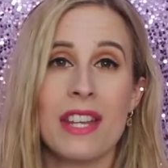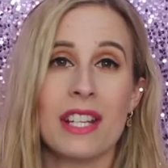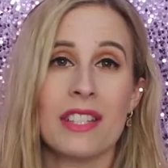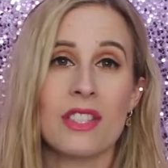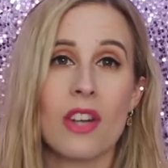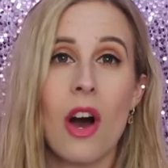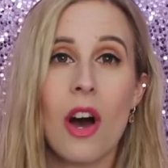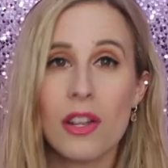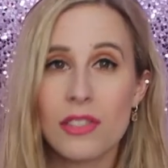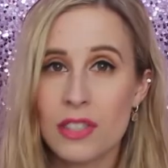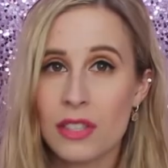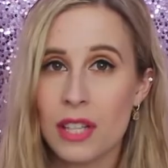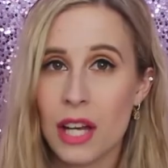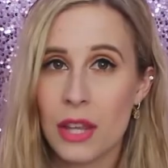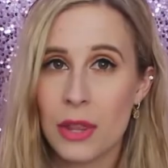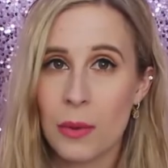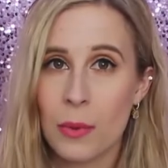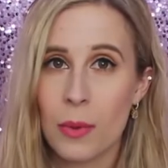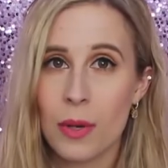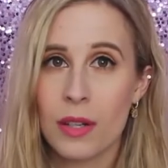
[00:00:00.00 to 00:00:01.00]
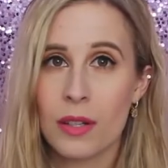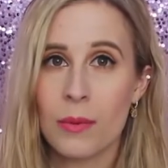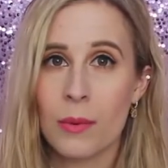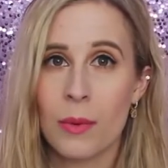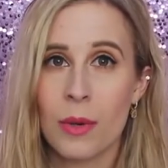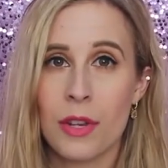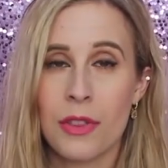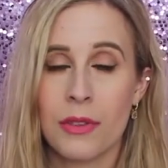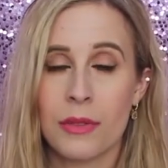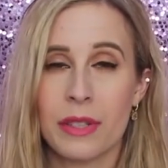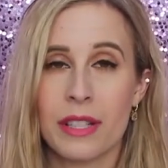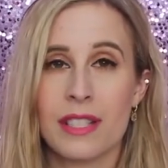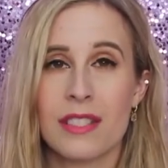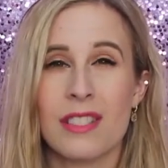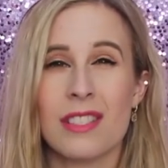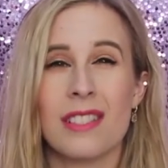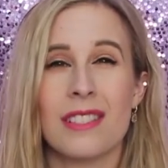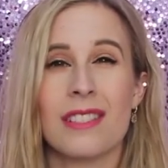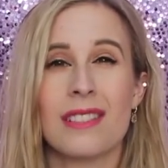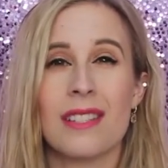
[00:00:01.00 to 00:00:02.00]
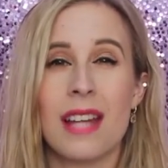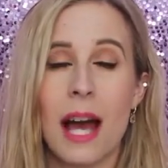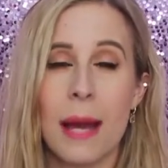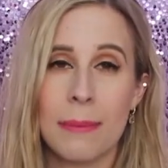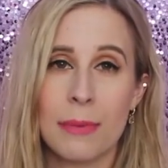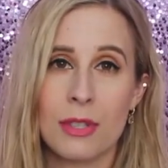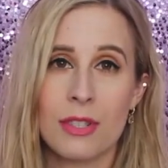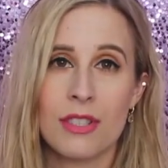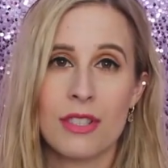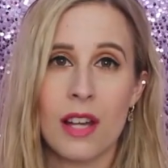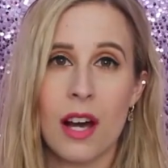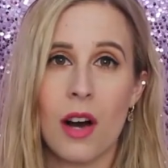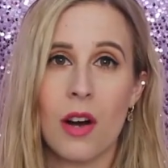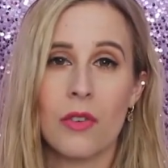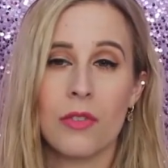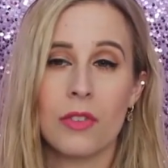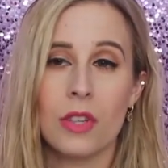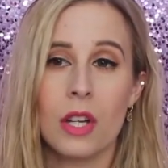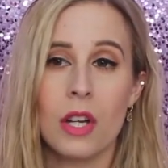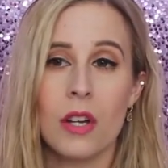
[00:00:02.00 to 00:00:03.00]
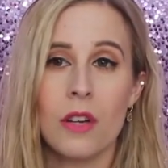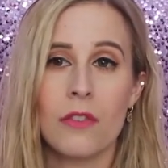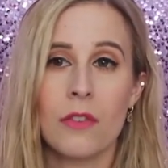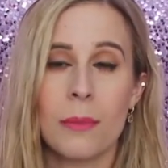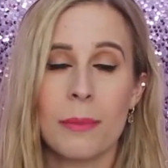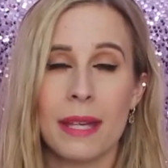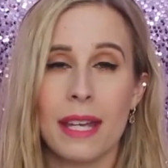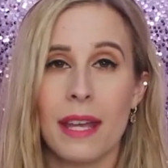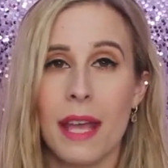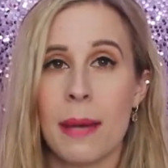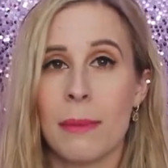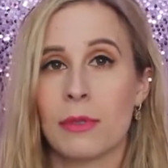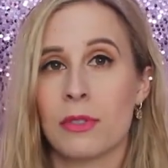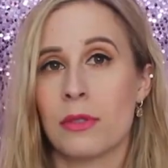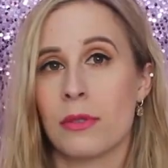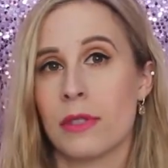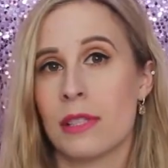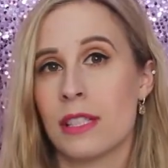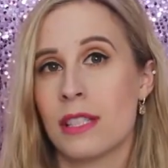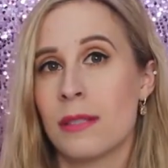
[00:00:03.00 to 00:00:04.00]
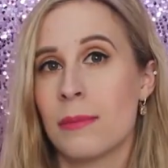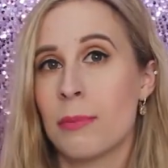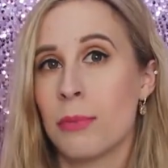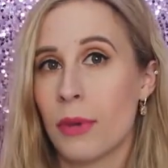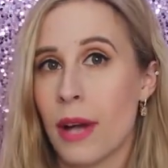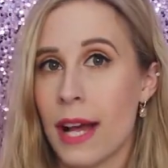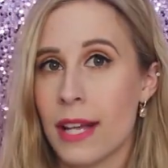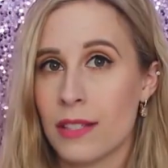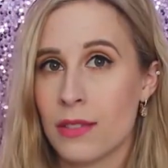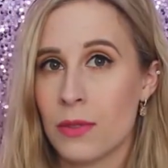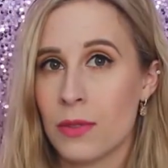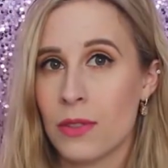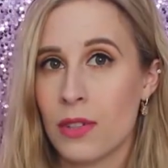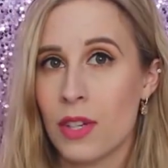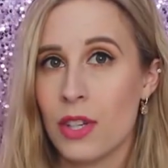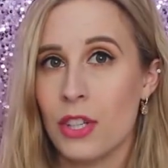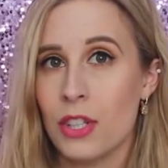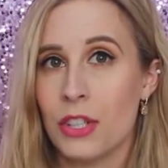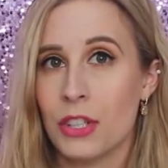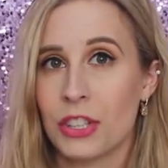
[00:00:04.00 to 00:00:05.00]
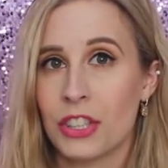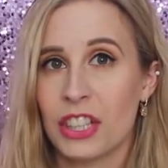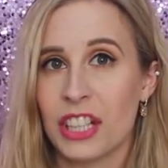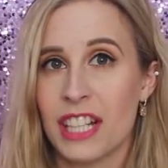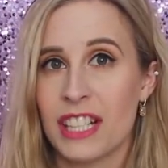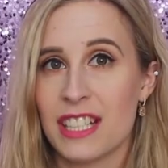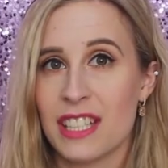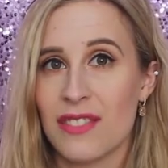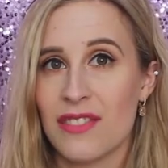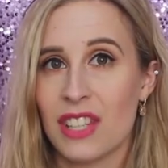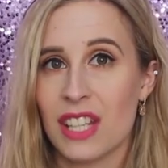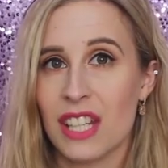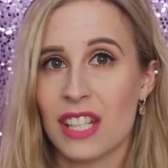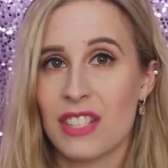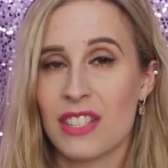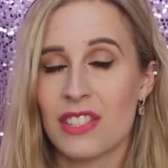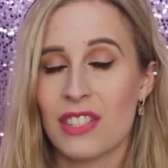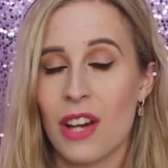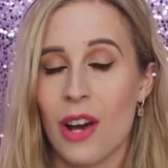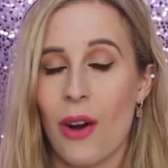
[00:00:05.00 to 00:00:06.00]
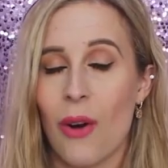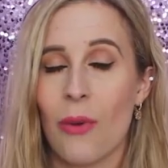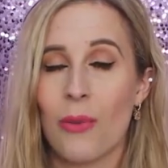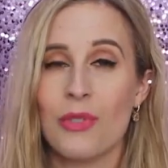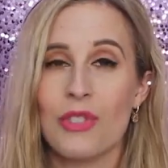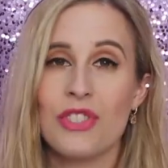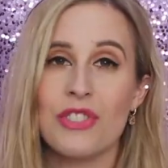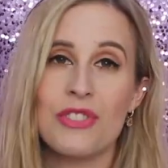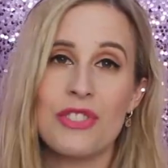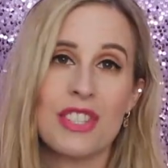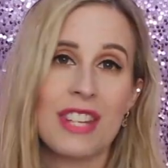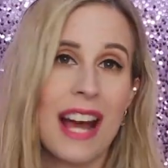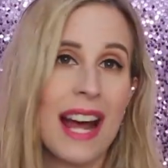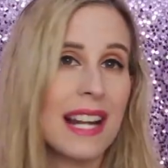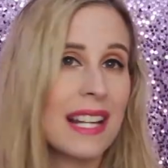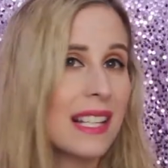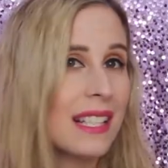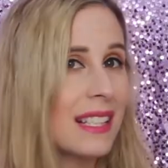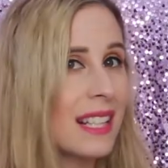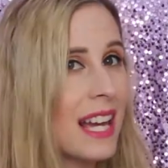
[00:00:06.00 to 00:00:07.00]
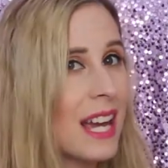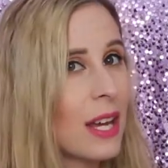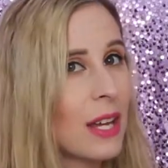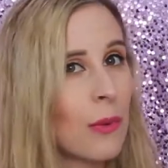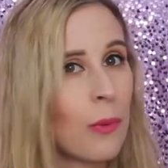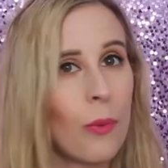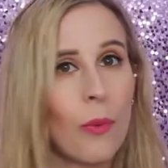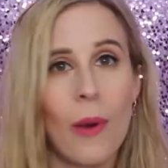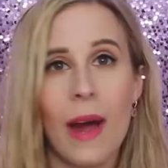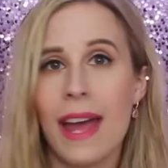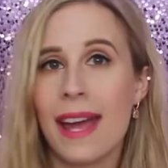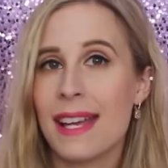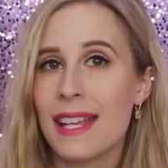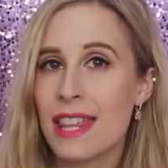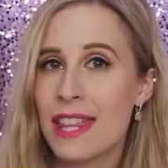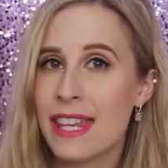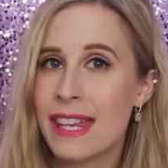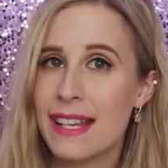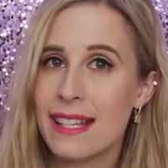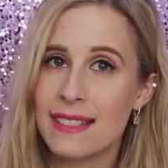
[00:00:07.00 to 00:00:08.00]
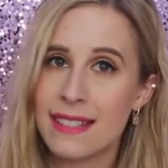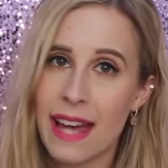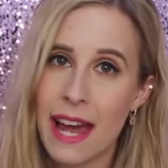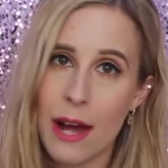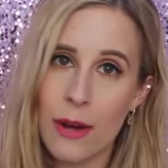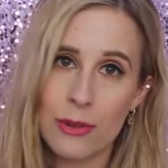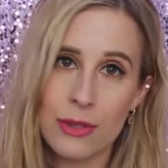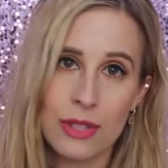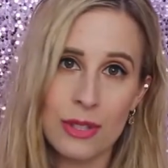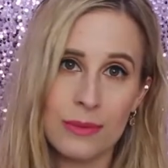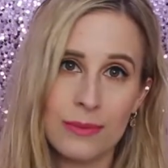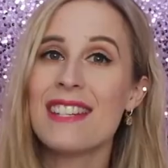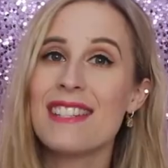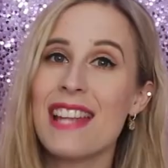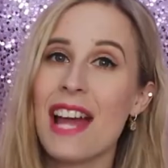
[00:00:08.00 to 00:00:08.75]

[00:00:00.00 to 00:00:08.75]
then it's also not worth the risk to stop yourself from being able to express your creativity. So you just gotta like weigh things out.